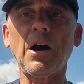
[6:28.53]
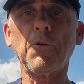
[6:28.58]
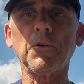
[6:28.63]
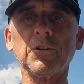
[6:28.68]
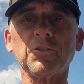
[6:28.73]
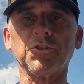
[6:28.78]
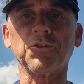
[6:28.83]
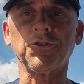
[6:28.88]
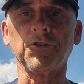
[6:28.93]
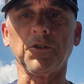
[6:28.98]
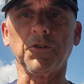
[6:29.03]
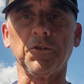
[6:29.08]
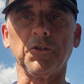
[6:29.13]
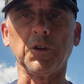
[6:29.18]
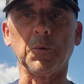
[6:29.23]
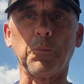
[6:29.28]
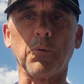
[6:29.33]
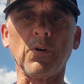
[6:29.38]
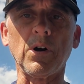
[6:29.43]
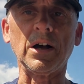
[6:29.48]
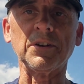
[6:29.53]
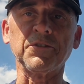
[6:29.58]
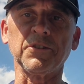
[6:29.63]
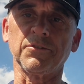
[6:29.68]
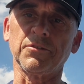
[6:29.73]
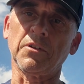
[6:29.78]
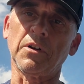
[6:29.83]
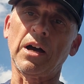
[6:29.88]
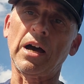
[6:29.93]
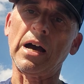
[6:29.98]
I want to show you the
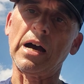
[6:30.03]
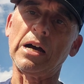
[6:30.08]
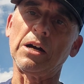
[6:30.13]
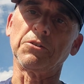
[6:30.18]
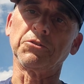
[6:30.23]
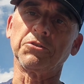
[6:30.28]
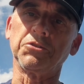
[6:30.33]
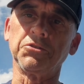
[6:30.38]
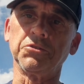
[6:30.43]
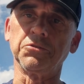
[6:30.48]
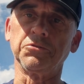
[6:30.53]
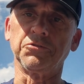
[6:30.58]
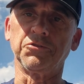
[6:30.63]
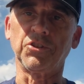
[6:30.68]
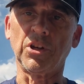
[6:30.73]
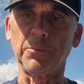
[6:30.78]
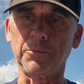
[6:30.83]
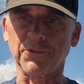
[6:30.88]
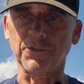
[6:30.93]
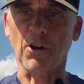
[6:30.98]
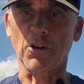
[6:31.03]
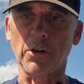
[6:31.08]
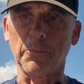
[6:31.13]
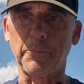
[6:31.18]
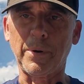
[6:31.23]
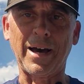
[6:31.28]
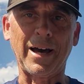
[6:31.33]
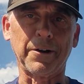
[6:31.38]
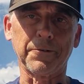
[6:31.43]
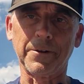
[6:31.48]
process of how to jumpstart a
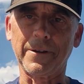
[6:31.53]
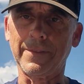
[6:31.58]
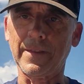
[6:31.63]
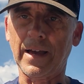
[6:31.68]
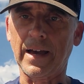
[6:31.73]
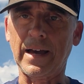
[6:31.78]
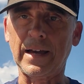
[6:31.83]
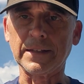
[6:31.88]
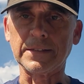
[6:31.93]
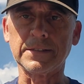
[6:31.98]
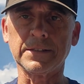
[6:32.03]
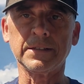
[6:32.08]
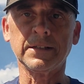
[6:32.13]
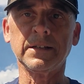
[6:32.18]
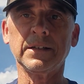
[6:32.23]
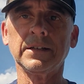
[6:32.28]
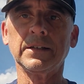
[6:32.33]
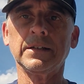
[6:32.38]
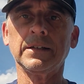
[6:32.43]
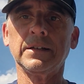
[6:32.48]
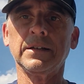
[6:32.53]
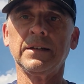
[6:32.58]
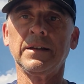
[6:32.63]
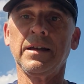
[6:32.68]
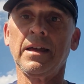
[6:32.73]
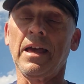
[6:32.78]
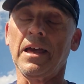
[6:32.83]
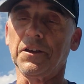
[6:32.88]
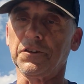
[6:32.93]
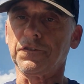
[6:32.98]
battery that
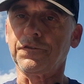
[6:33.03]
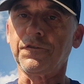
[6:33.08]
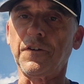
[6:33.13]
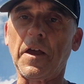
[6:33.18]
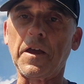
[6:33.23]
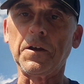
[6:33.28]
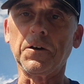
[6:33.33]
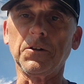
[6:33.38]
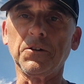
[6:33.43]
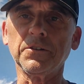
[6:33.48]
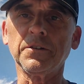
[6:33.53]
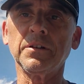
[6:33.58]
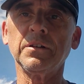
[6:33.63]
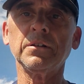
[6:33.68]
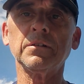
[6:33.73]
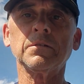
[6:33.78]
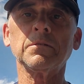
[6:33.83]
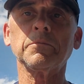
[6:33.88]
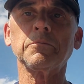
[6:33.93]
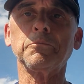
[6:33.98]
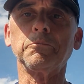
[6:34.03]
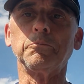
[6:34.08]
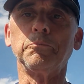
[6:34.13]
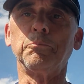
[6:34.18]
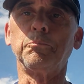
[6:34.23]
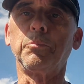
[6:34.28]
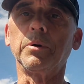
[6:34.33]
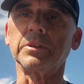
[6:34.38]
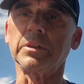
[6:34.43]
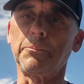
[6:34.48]
has failed,
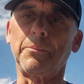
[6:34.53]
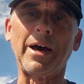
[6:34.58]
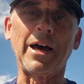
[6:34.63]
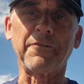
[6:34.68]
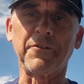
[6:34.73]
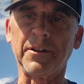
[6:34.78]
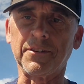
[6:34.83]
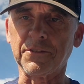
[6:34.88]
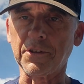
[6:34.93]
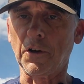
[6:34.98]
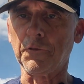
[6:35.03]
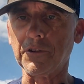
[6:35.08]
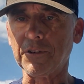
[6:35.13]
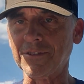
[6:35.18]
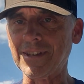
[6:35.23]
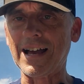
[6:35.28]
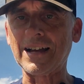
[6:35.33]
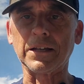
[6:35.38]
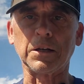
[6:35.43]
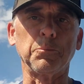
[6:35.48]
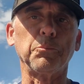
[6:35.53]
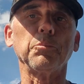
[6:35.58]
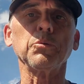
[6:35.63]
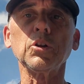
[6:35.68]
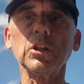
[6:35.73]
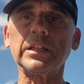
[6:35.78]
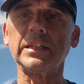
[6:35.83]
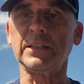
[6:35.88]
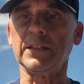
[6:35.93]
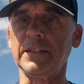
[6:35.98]
but the battery itself is not
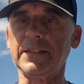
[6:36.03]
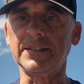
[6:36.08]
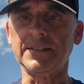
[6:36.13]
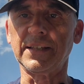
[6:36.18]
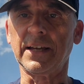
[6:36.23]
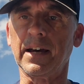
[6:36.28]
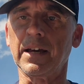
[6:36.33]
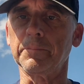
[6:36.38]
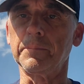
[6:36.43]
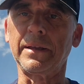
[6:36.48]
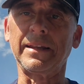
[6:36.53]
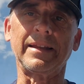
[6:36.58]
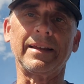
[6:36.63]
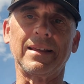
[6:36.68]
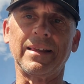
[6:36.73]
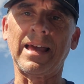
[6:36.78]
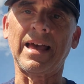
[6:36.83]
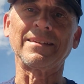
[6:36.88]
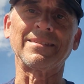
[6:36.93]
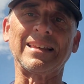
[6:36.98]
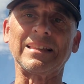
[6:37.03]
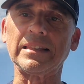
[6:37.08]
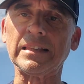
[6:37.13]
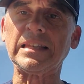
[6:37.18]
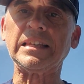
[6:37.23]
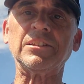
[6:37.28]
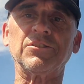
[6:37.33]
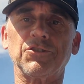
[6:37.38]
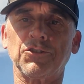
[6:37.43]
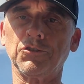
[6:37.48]
completely dead, meaning it has at
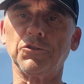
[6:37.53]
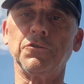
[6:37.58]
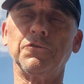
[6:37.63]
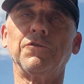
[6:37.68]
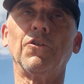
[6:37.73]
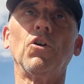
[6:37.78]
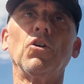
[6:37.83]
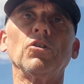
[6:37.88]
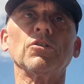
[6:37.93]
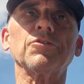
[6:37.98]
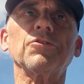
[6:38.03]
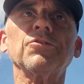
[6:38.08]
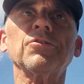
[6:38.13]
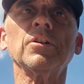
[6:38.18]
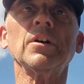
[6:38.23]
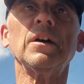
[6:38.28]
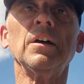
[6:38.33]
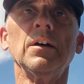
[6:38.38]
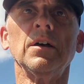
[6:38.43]
least 2 volts.